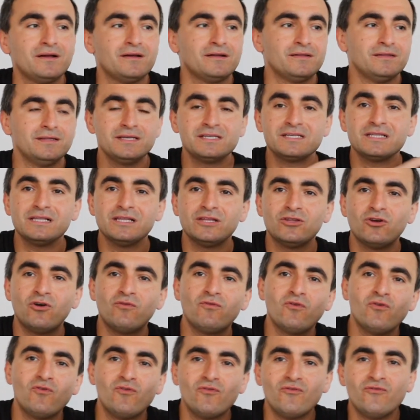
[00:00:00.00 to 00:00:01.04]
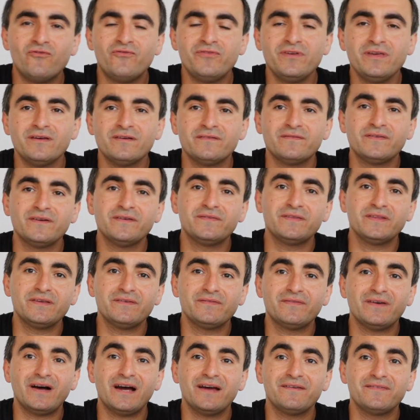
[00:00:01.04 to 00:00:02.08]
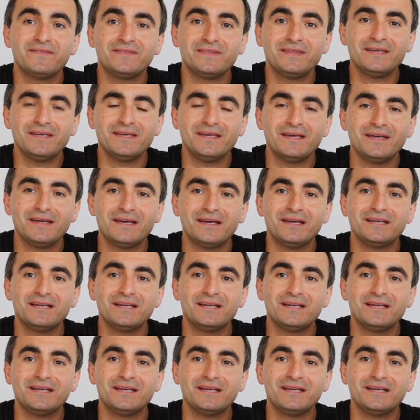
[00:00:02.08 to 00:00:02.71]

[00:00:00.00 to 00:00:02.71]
This Lenovo V fifty-five T